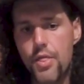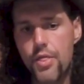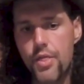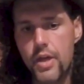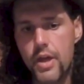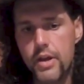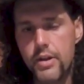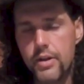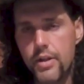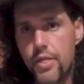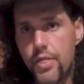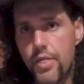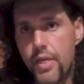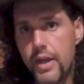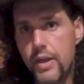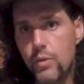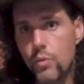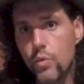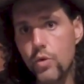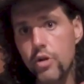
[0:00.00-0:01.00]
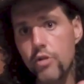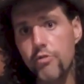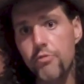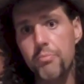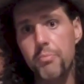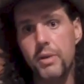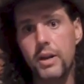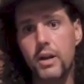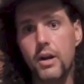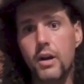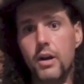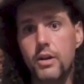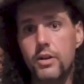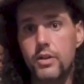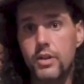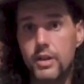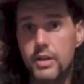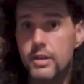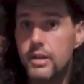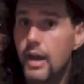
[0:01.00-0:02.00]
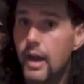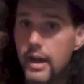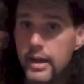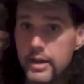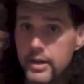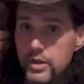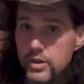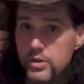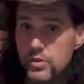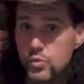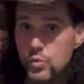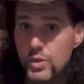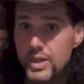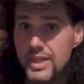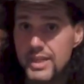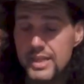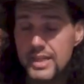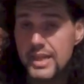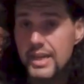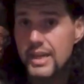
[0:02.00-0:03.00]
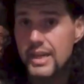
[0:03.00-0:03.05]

that they would have been hunting tigers with